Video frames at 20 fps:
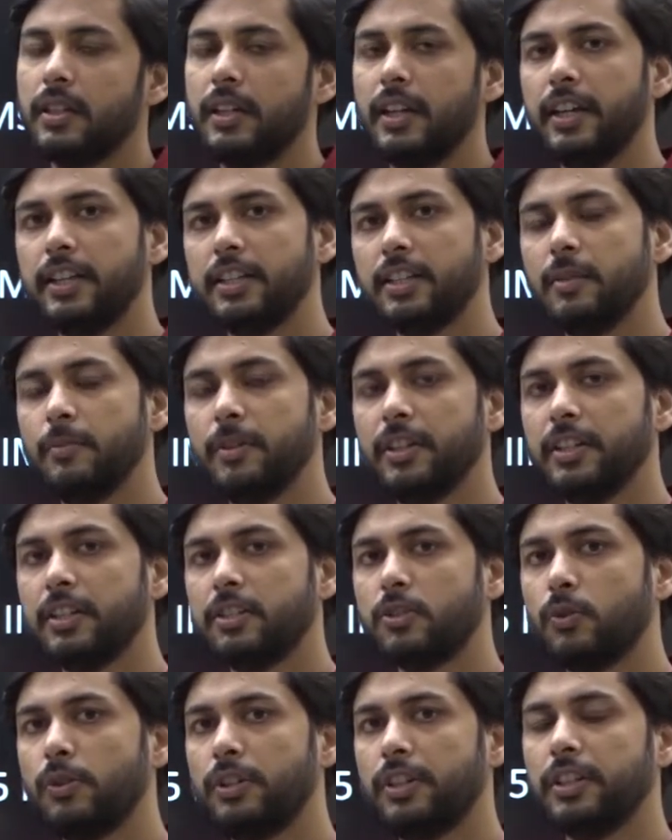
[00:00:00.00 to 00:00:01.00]
Age limit is
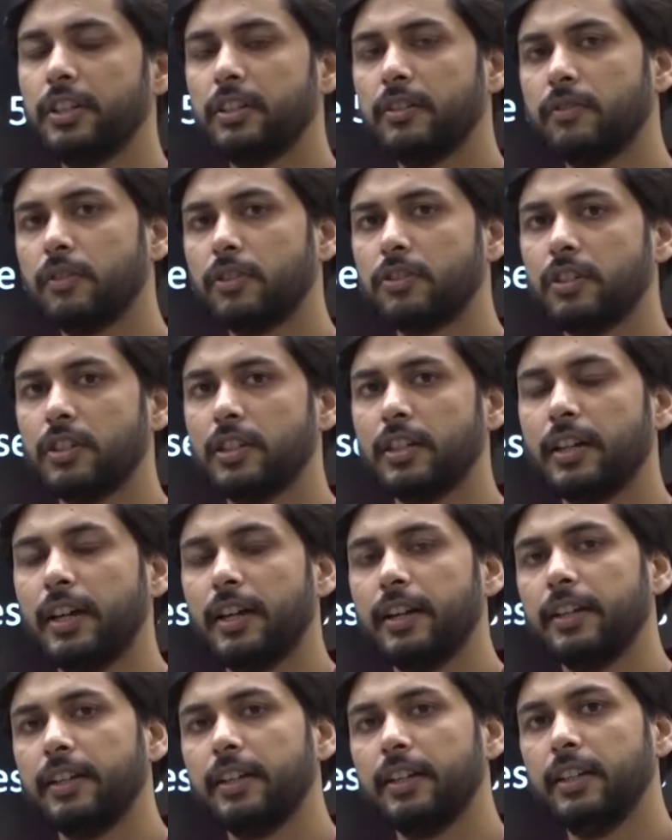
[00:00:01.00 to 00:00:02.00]
20 years for general
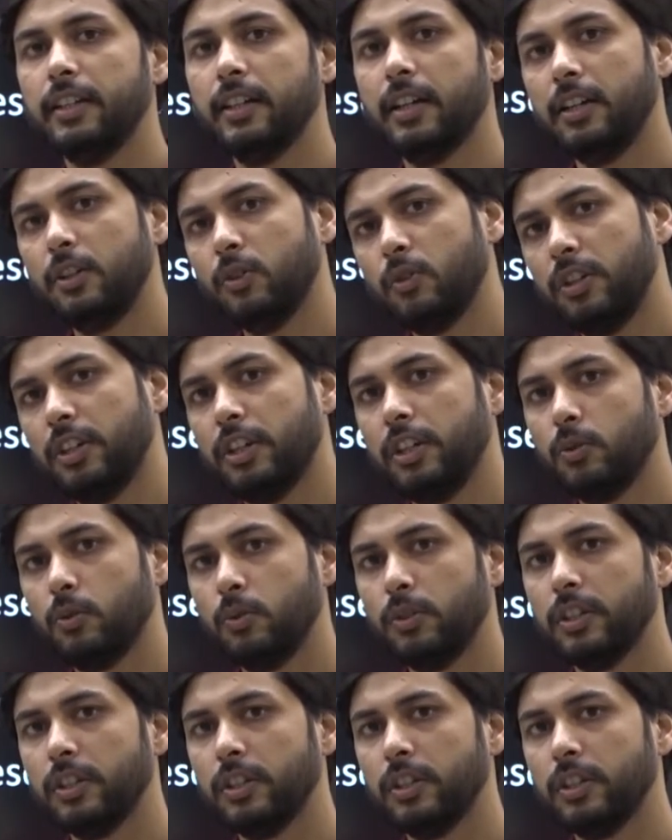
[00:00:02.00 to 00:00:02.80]
category and 22